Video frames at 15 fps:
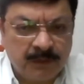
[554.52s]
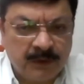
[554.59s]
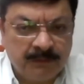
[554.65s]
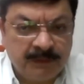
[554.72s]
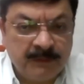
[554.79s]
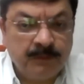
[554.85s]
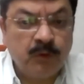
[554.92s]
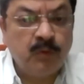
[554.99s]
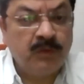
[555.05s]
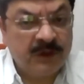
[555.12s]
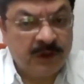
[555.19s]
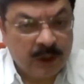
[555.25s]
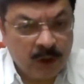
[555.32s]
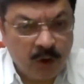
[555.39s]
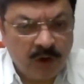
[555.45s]
uh, people
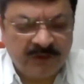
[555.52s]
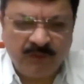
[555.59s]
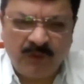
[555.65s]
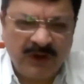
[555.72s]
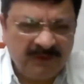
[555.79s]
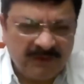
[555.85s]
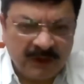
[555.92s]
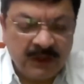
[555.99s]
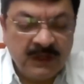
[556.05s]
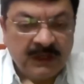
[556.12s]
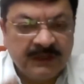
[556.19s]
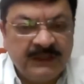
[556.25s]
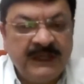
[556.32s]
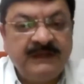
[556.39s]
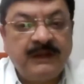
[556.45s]
with record, whatever.
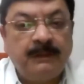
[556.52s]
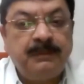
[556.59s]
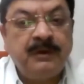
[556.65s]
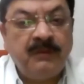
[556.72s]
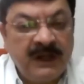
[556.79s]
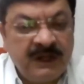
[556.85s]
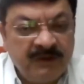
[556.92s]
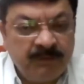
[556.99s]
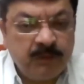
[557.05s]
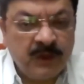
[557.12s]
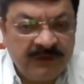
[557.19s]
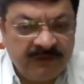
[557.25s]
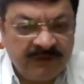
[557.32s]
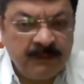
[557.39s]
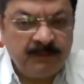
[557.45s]
These are preventive
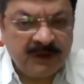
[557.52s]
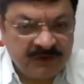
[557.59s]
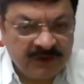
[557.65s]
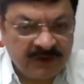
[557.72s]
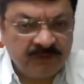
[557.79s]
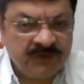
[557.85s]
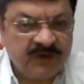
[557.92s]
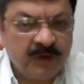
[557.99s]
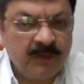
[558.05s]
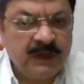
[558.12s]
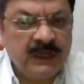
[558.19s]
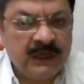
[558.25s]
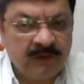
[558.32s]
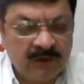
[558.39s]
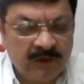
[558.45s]
policing measures which have
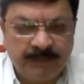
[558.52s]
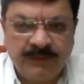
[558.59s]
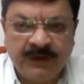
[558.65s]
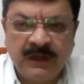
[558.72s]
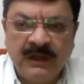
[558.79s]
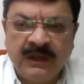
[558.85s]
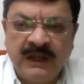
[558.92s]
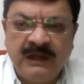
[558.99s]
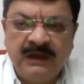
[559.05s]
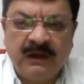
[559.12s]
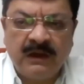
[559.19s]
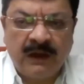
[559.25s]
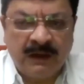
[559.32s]
been developed in,